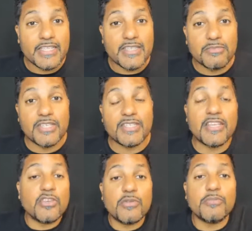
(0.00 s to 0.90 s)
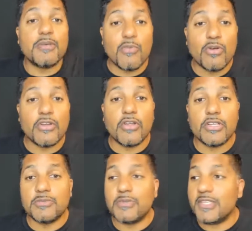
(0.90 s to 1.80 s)
subject, and you'll be more
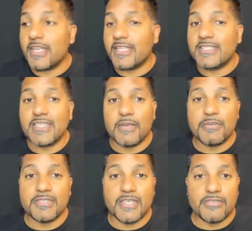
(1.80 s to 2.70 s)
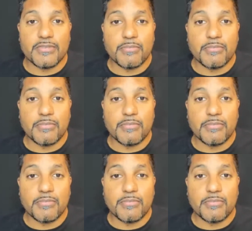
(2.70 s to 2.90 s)
knowledgeable than 99% of the